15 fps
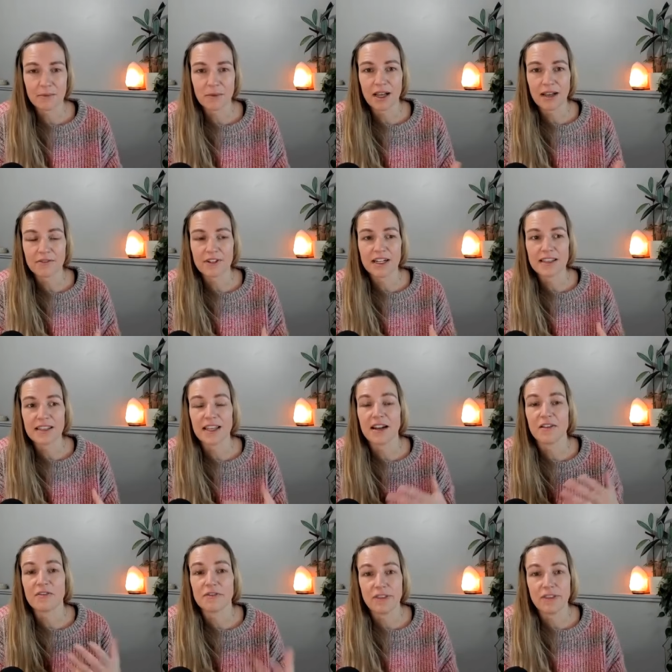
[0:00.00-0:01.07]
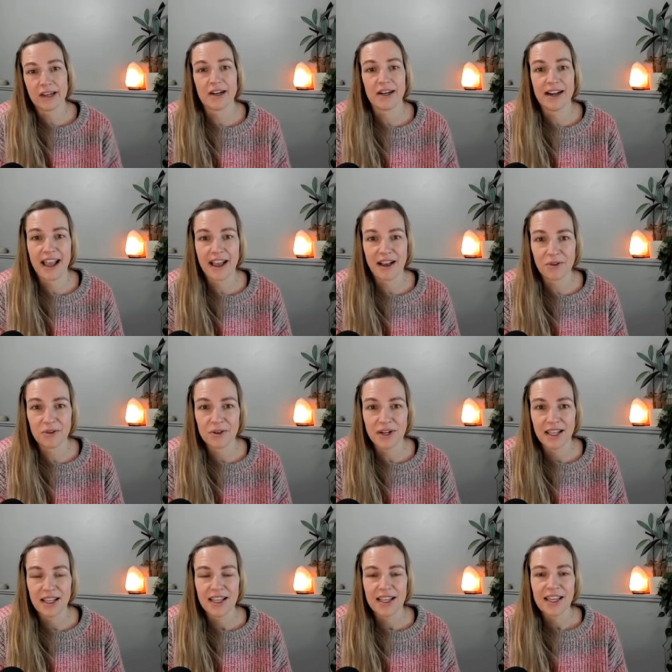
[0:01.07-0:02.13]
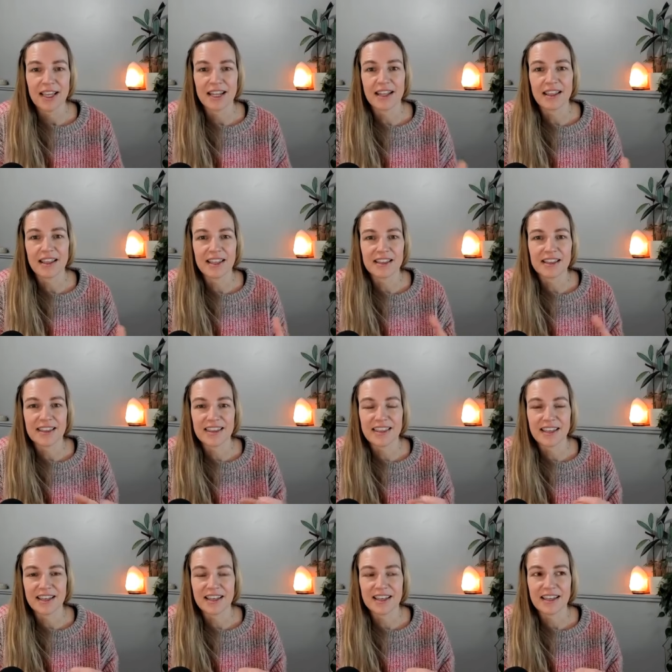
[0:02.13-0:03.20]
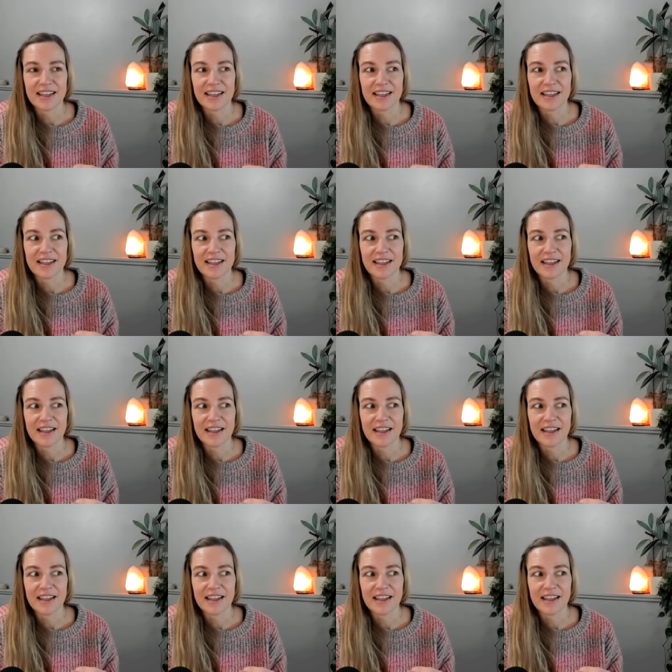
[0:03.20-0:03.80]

I'm confident that I'll figure it out. And I think the,